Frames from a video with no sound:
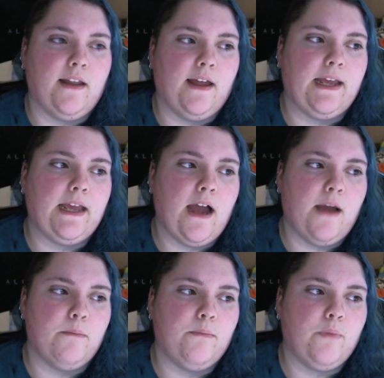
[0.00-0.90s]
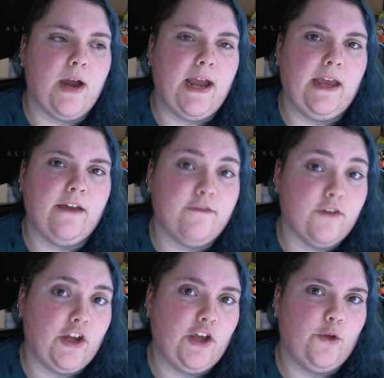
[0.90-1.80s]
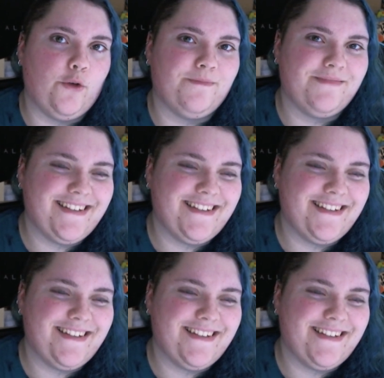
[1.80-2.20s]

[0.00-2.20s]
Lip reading: like, I'm praying for you.